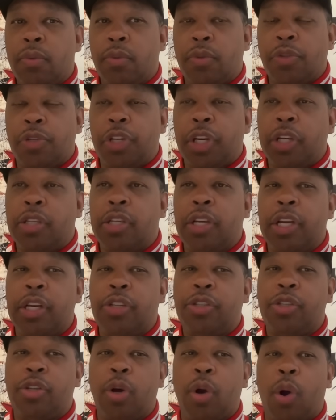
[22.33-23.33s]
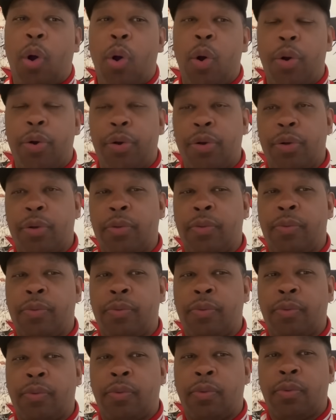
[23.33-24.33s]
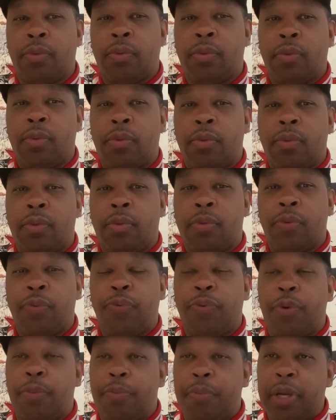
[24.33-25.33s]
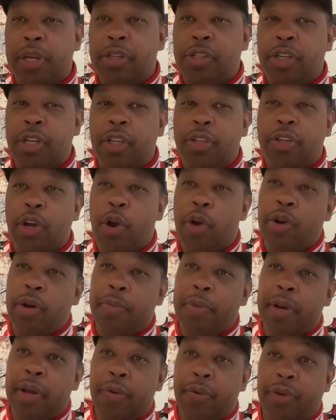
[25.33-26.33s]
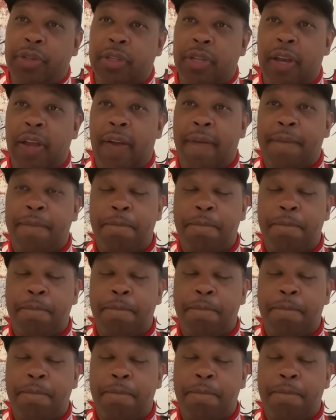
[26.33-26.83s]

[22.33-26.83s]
Just issued an order for BG to turn them lyrics in.